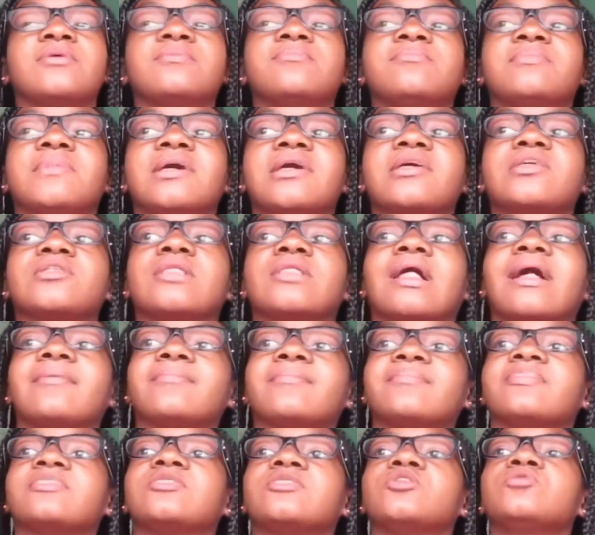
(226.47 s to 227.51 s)

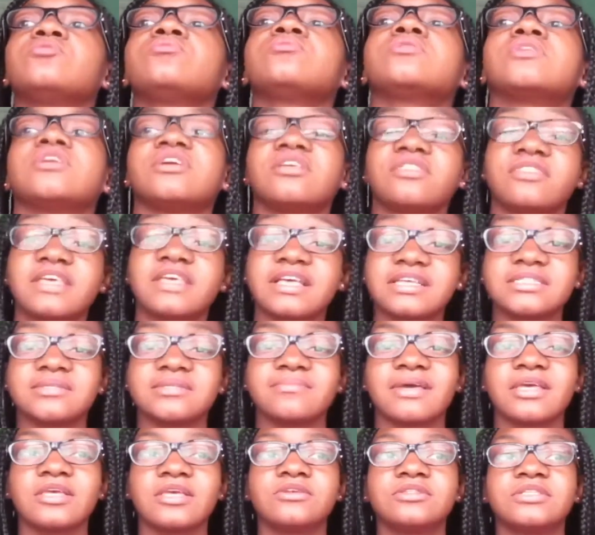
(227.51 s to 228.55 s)
do good things to
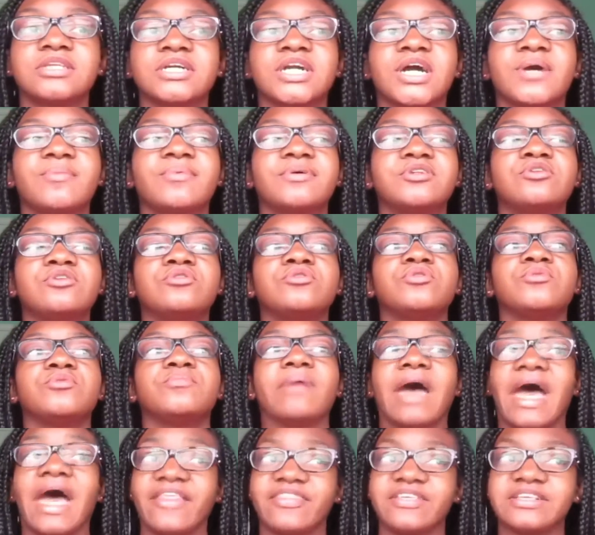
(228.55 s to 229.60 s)
make you stick out, but don't do
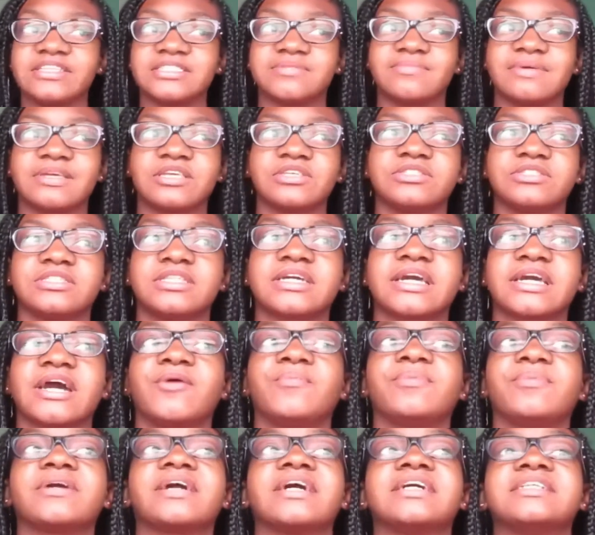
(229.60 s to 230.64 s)
bad things to make you stick
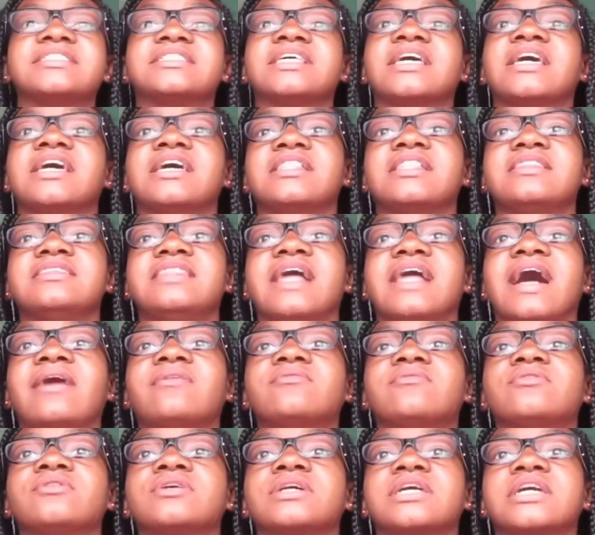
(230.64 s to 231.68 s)
out, because
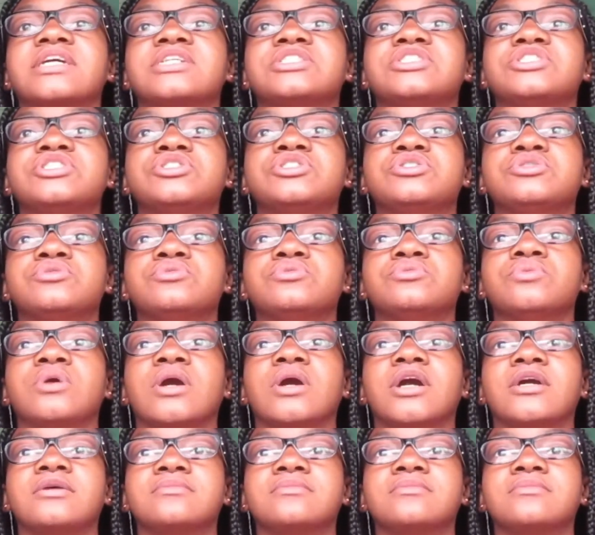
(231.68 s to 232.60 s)
that will get you